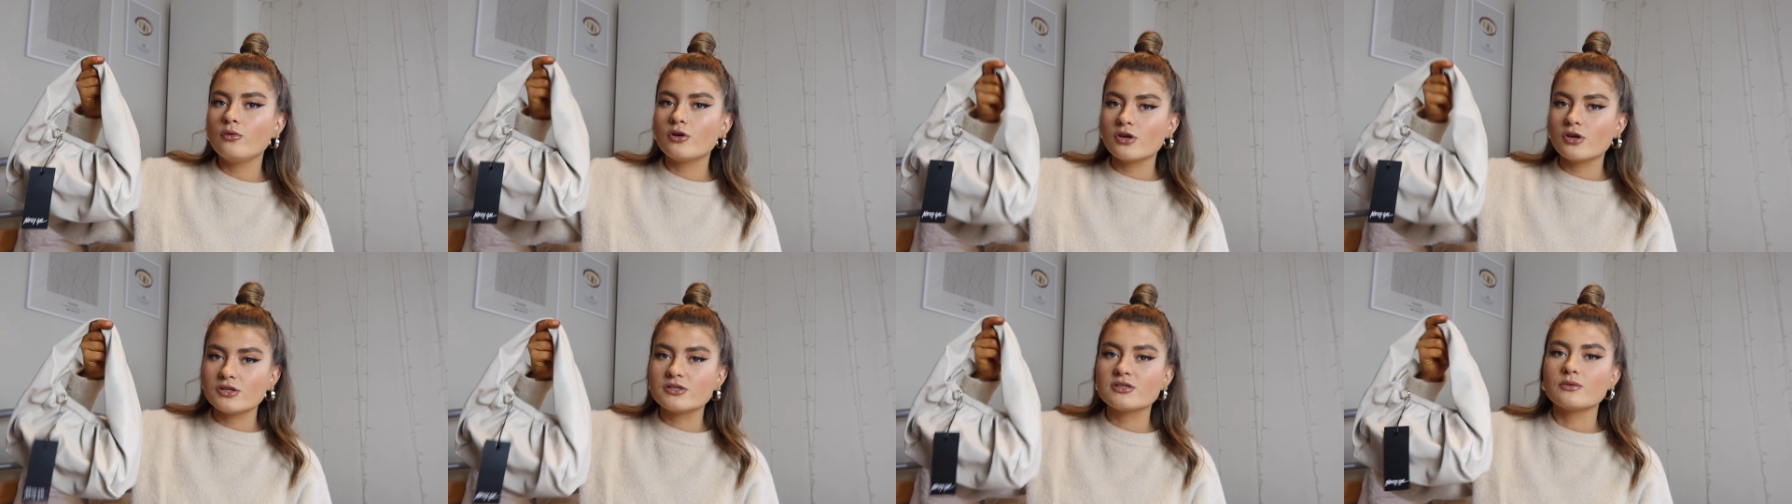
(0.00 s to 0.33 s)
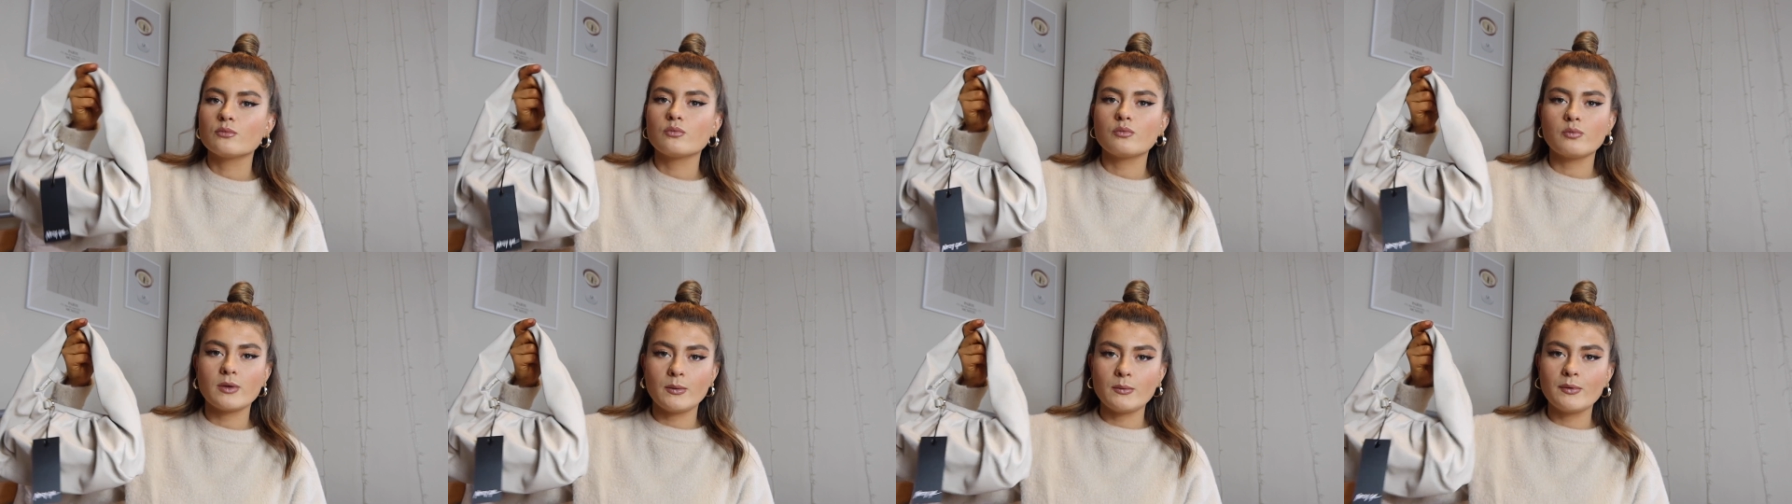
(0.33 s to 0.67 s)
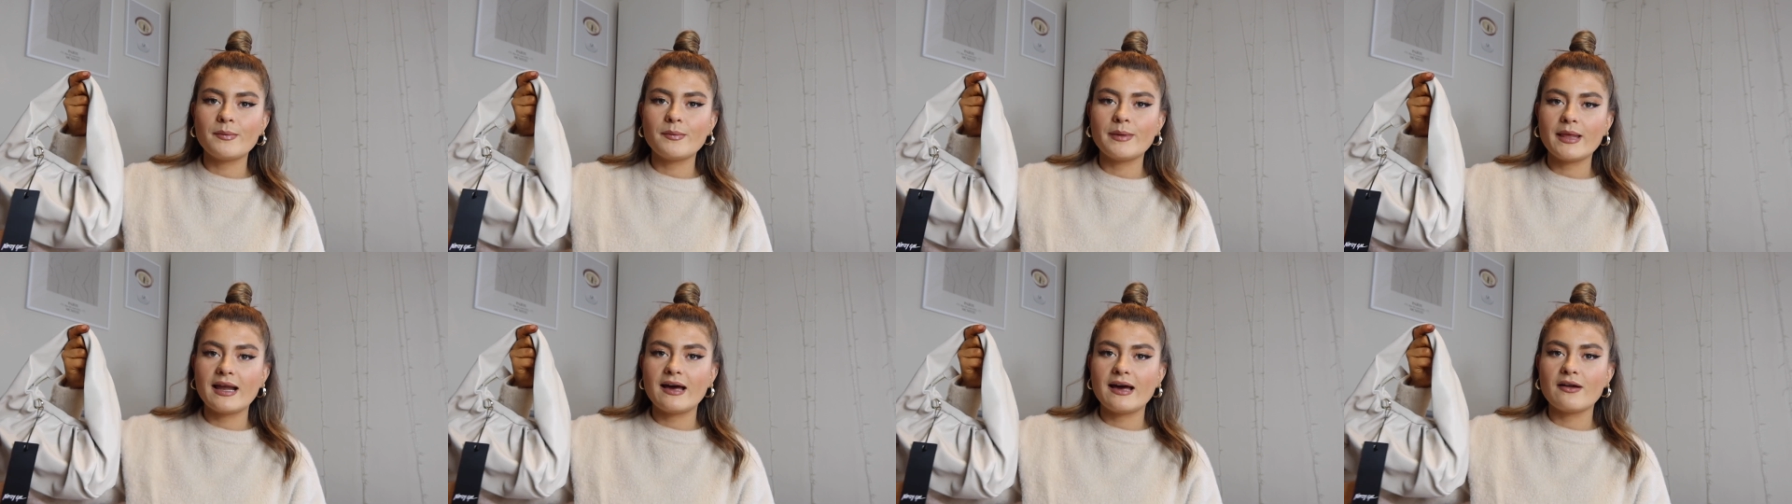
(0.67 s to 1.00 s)
because we will
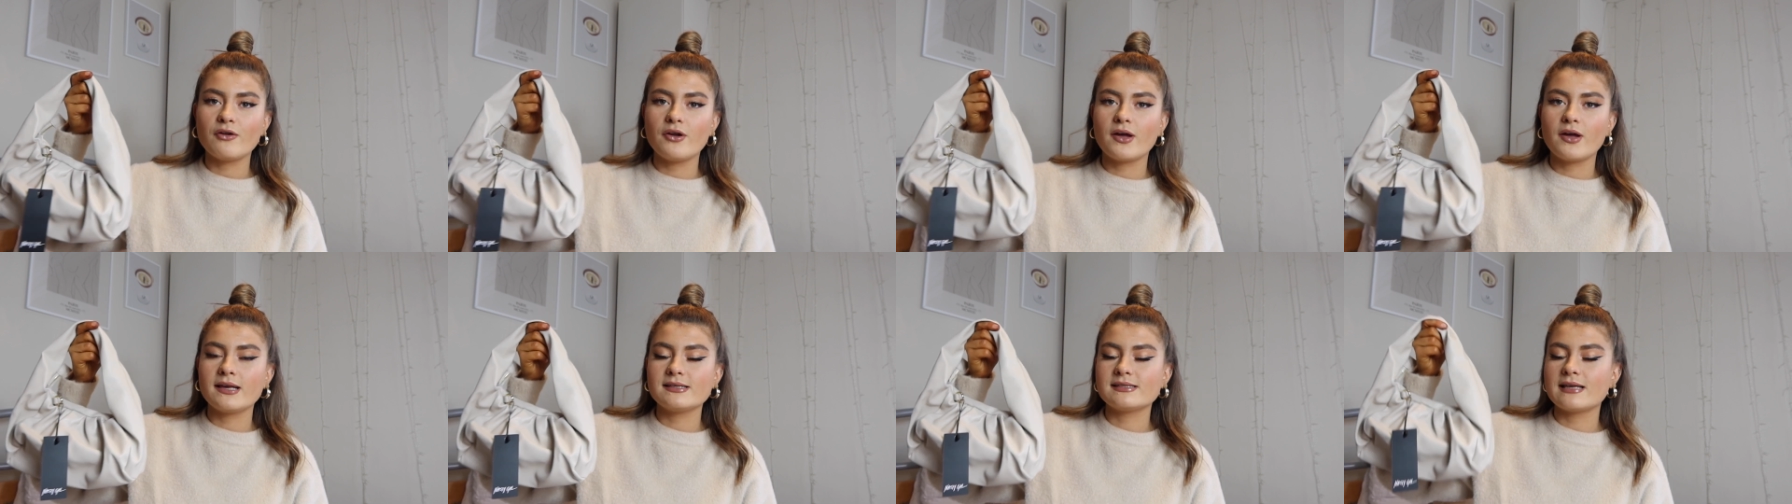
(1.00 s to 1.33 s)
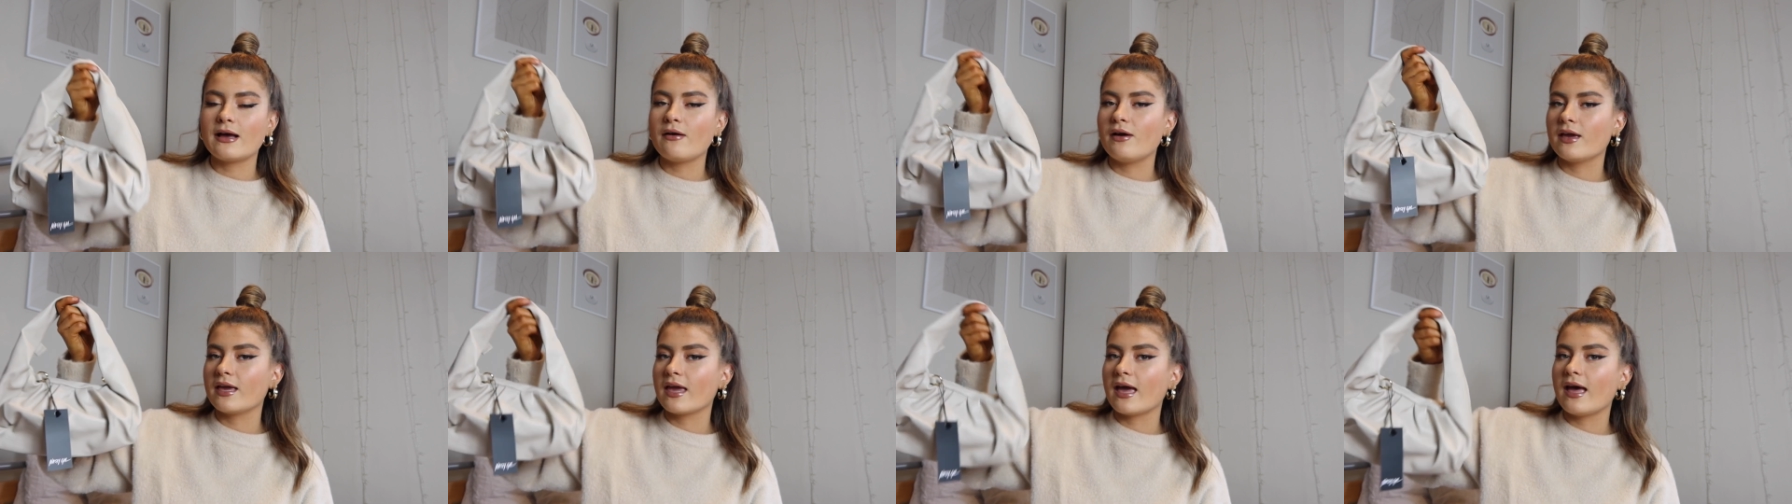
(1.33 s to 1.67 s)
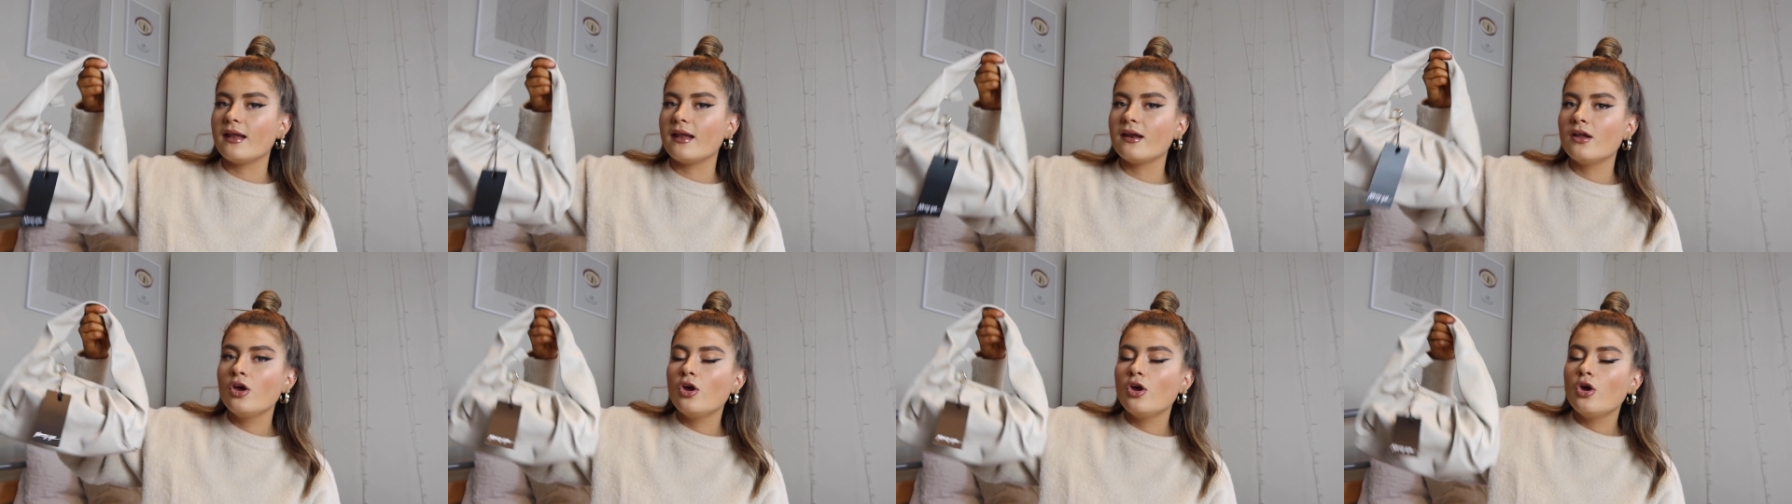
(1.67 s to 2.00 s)
be allowed on nights out
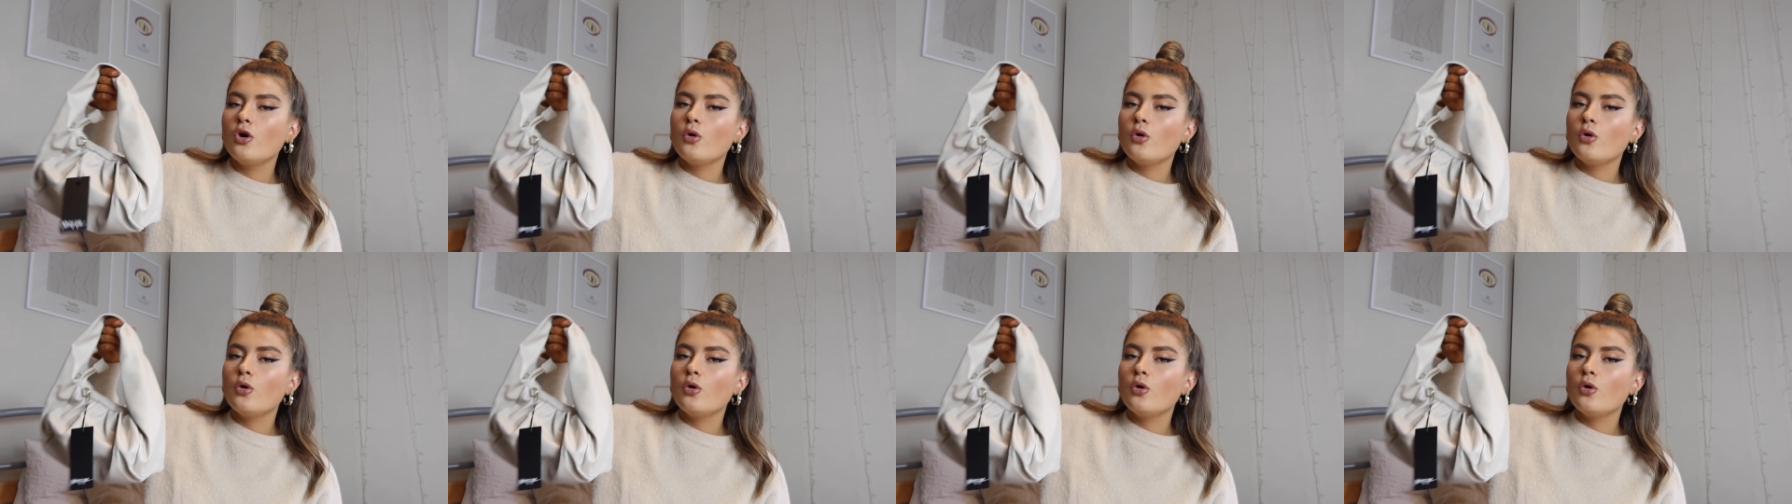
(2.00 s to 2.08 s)
again,